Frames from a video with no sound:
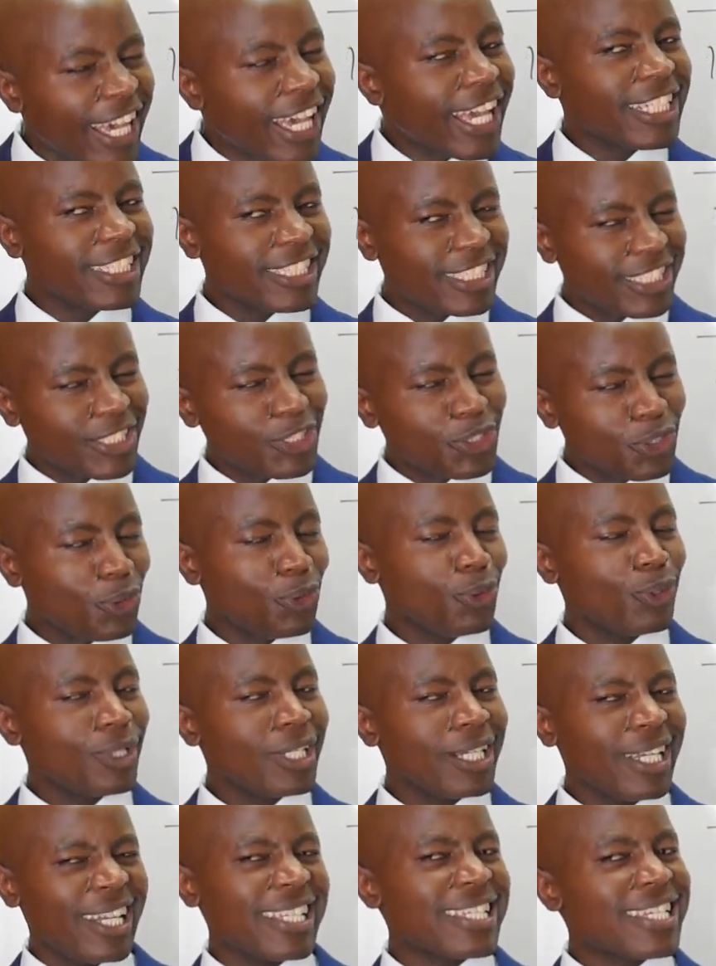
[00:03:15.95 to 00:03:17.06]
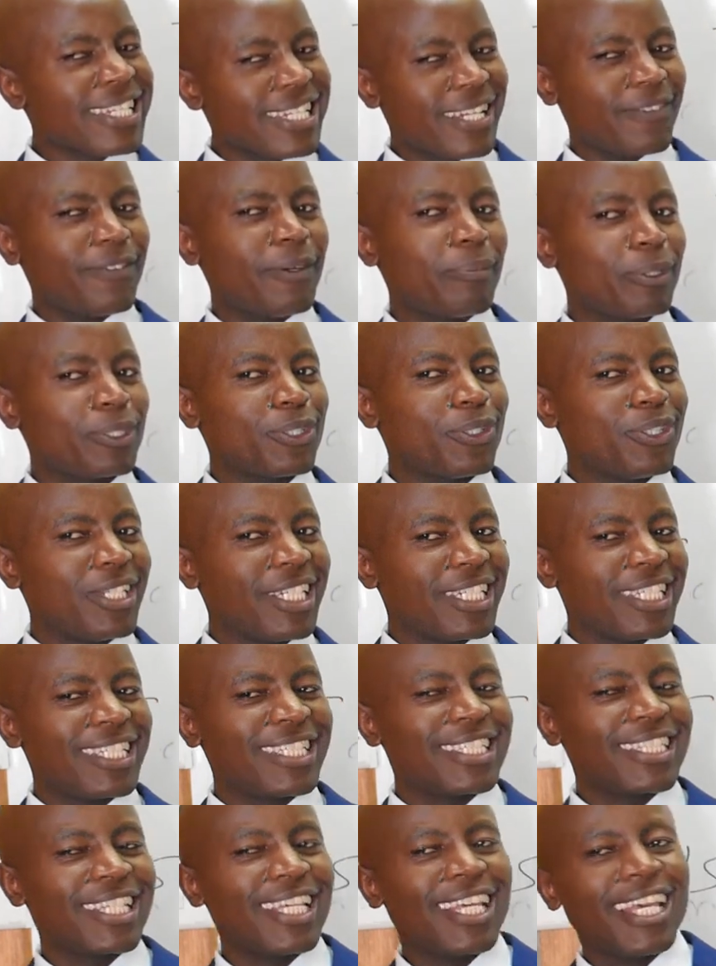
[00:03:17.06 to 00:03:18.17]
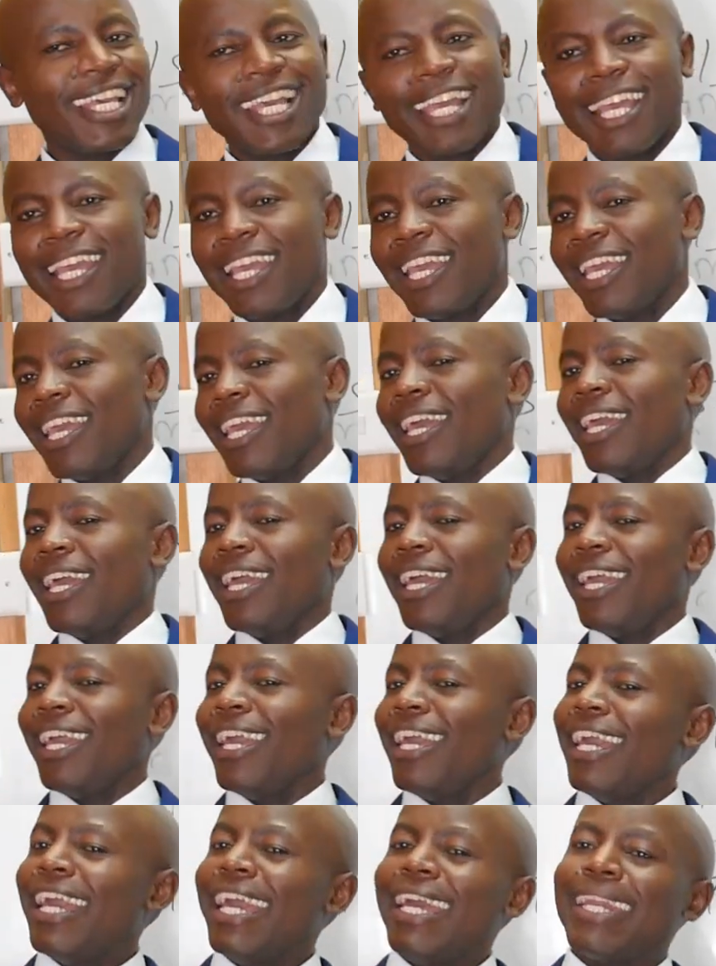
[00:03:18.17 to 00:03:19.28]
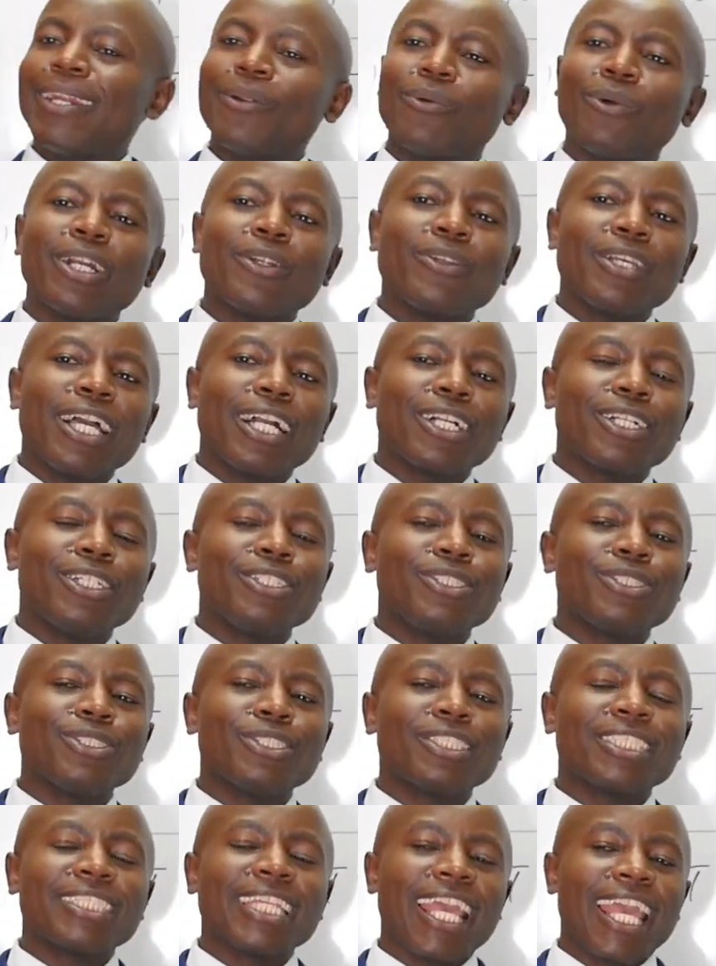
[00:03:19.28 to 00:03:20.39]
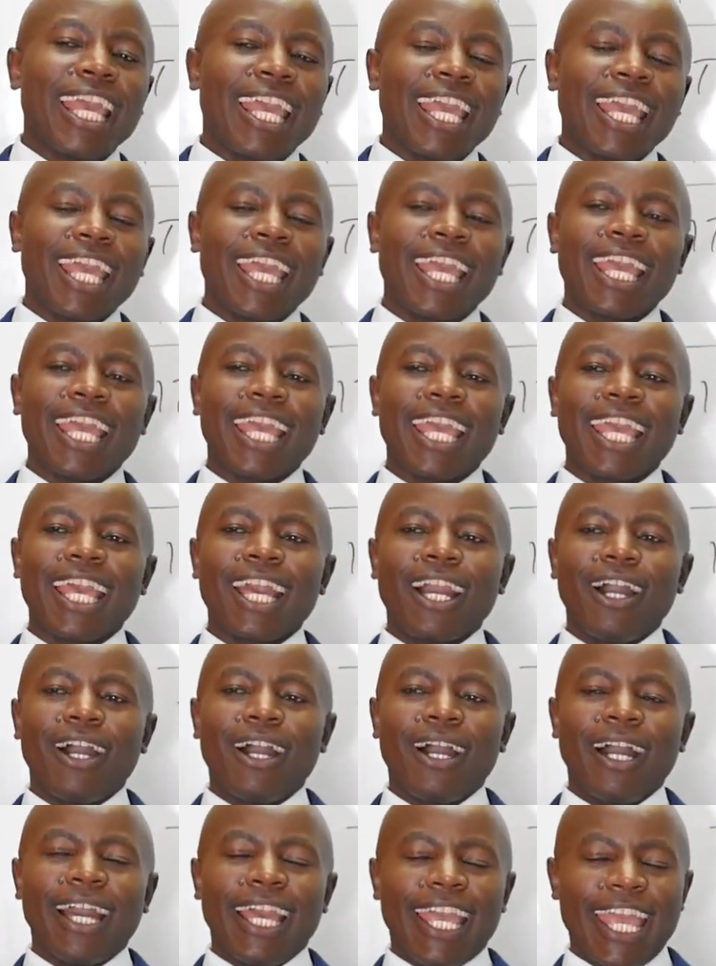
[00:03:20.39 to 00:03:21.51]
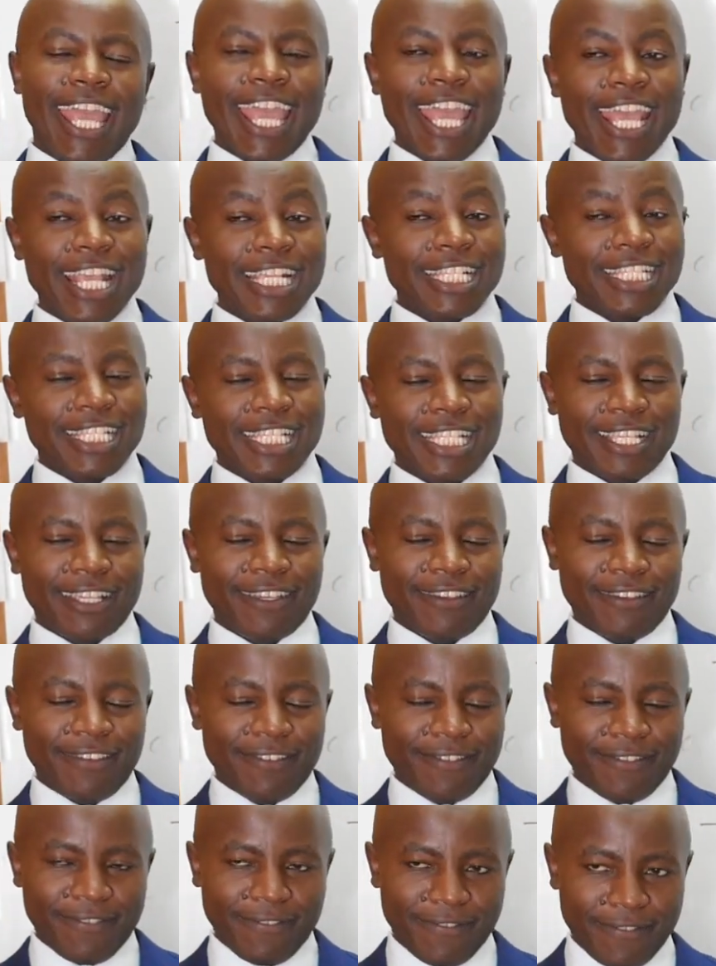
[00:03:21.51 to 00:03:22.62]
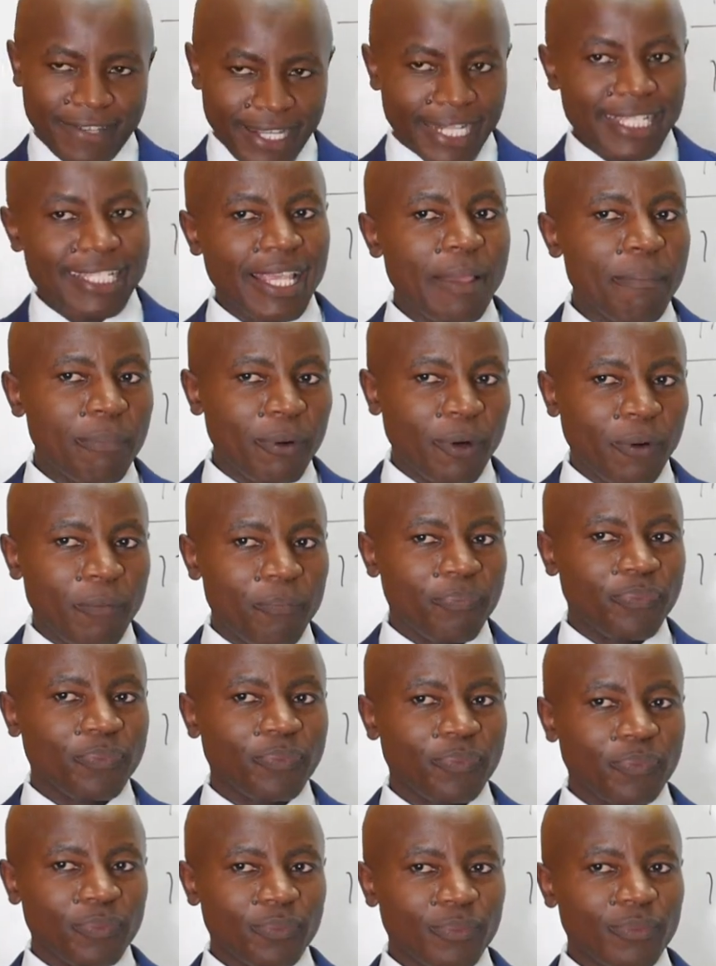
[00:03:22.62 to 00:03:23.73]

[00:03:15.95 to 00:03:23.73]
And, you know, does it have opportunities? And what we are going to say is very simple.